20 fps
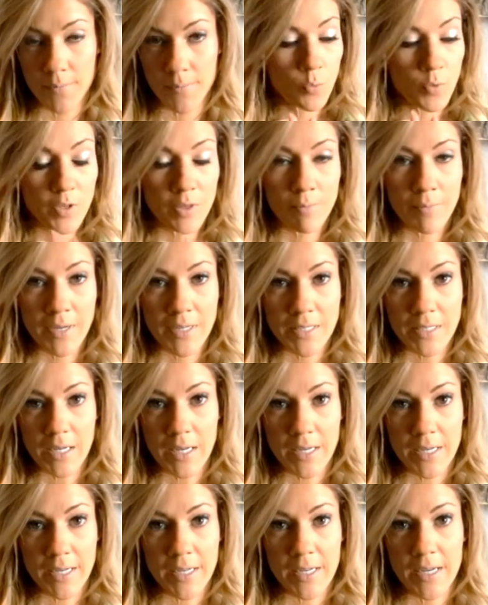With my
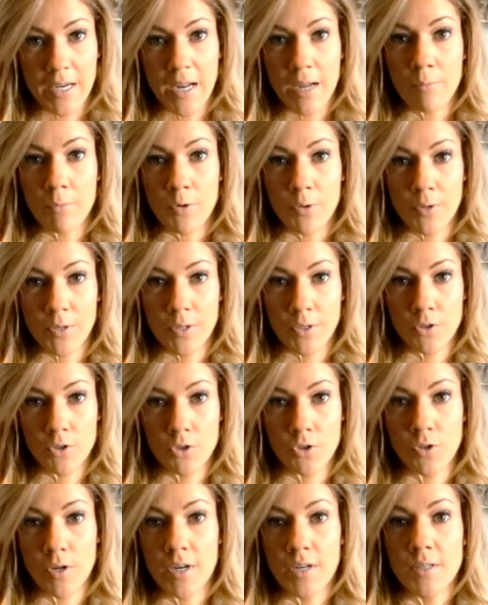diet, I'm going to
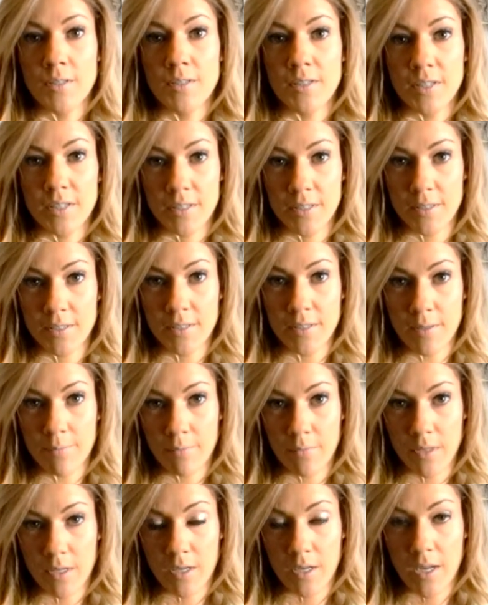try to stick to
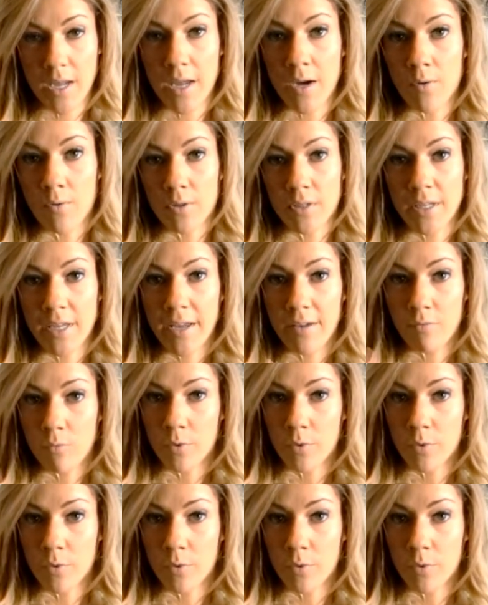something and only have